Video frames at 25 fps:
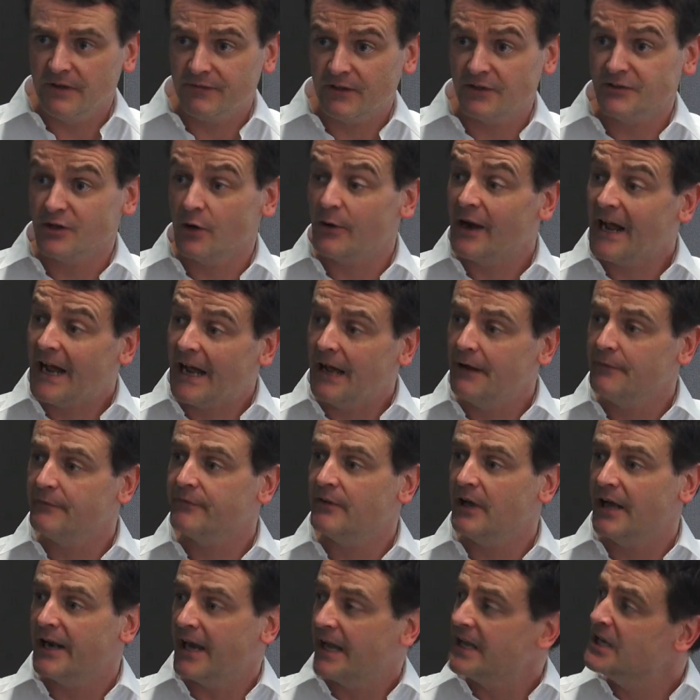don't
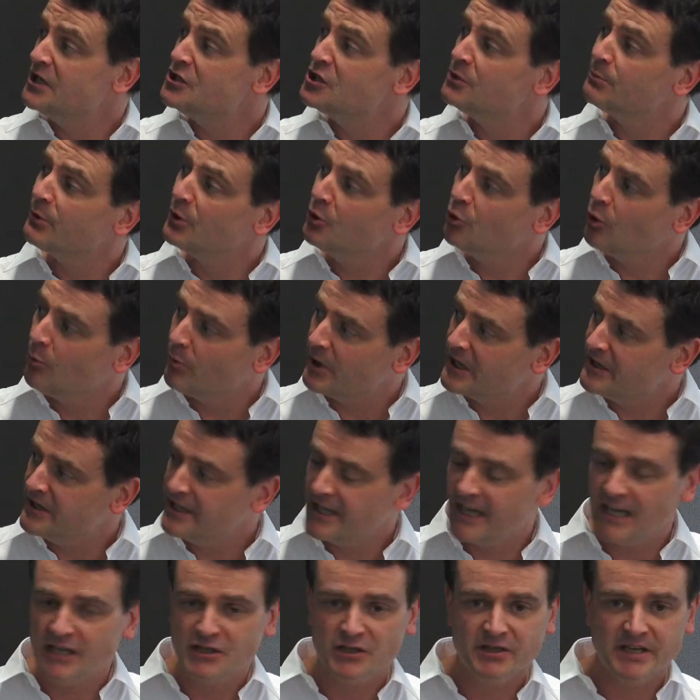have an agent, but normally
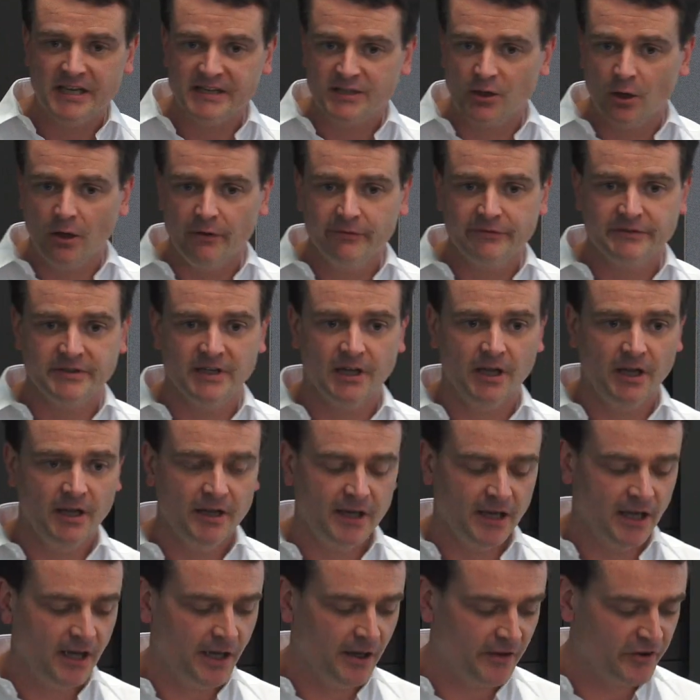the agent is after
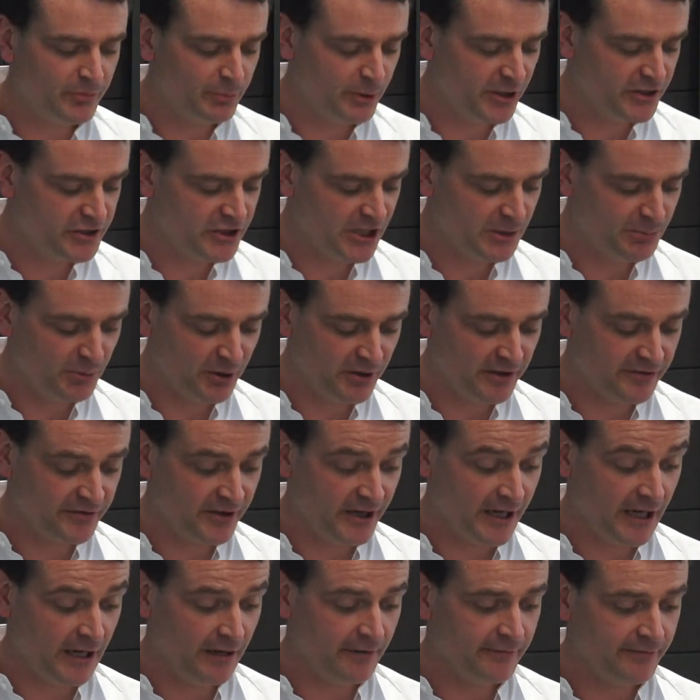a spreadsheet because
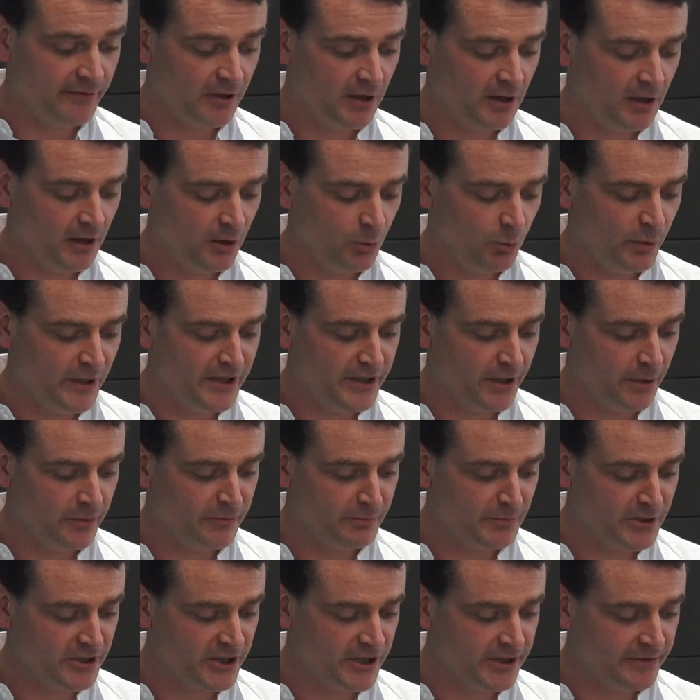they have Windows
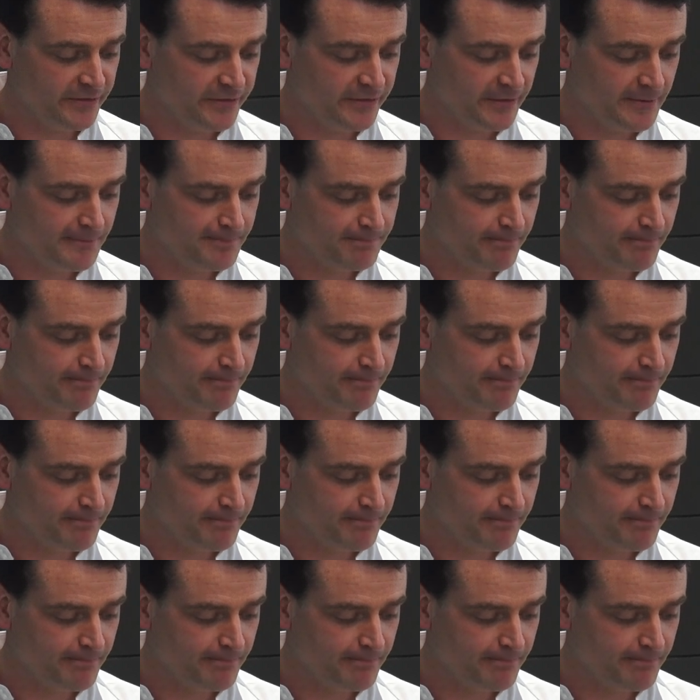machines.